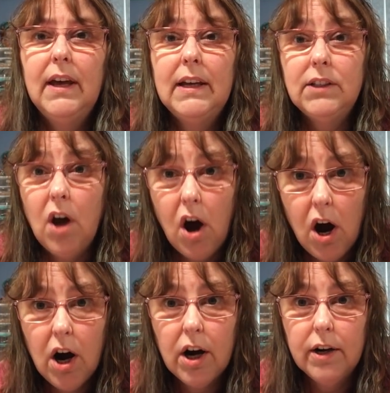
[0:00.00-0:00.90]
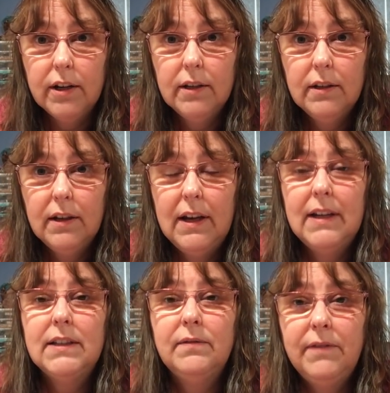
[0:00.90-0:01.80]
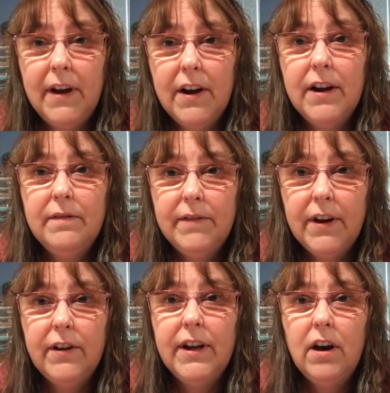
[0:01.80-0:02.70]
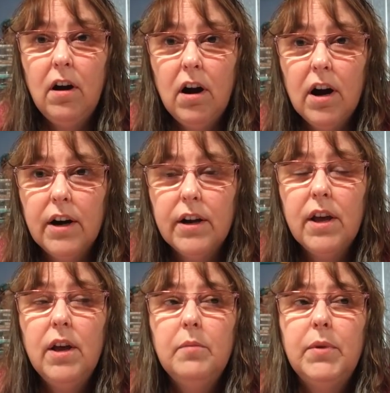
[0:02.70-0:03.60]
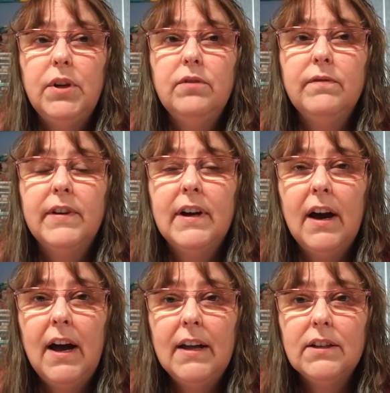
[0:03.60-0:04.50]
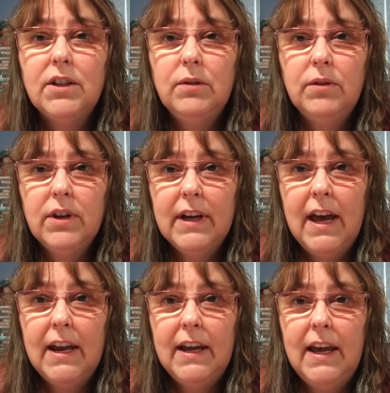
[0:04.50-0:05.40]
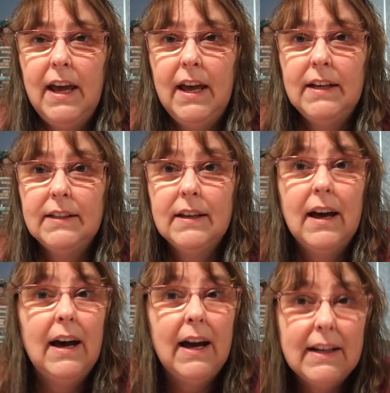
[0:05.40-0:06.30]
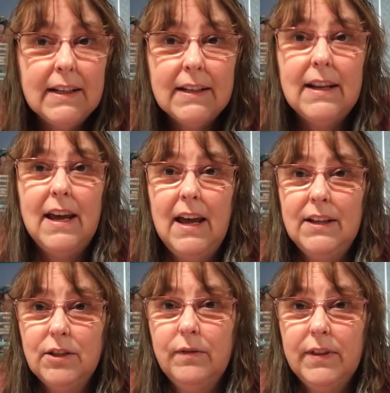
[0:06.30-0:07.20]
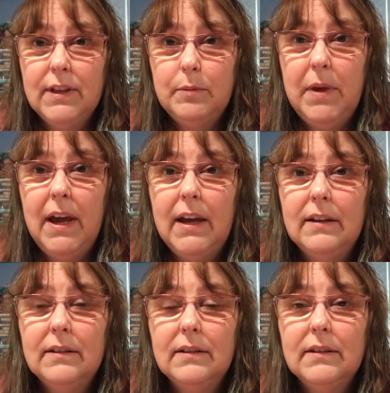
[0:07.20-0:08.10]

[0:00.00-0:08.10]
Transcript: It's hard. It's very, very hard, but you've got to look at it as I didn't ask for this pain.